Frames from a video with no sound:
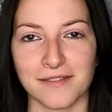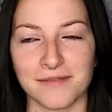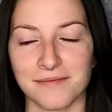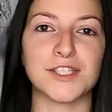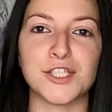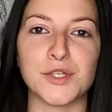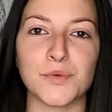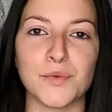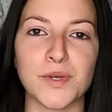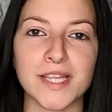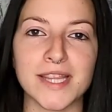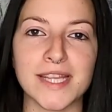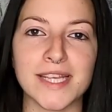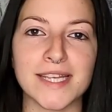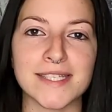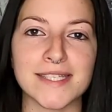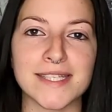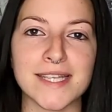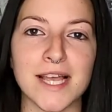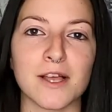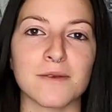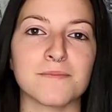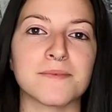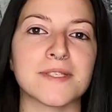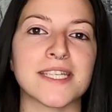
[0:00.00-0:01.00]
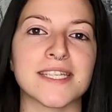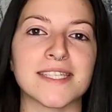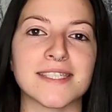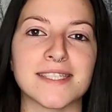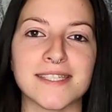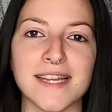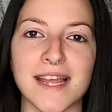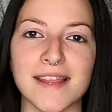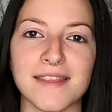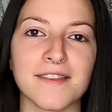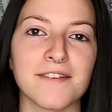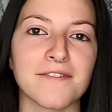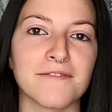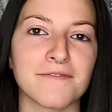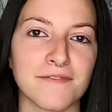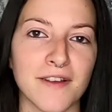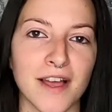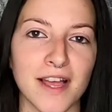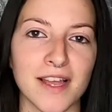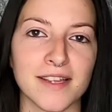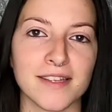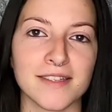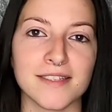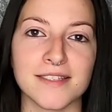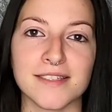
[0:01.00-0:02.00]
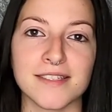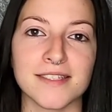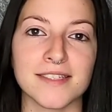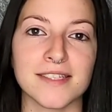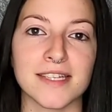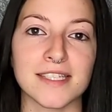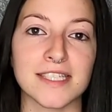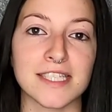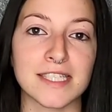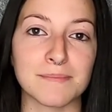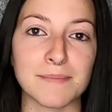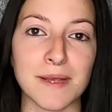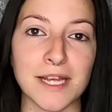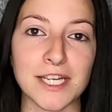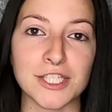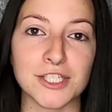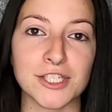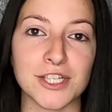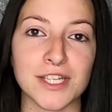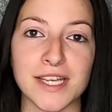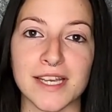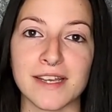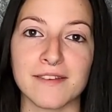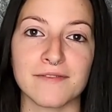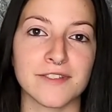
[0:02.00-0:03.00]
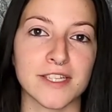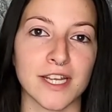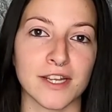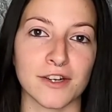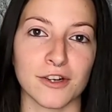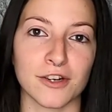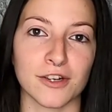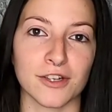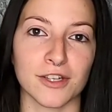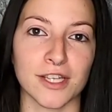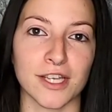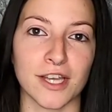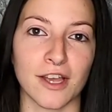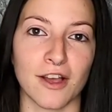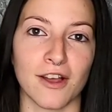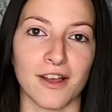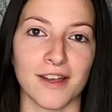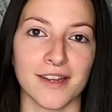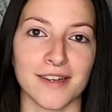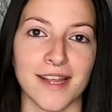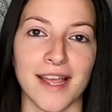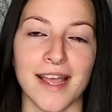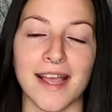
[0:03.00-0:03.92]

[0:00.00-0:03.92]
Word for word: Doing this helps extend the funds, especially if done early on,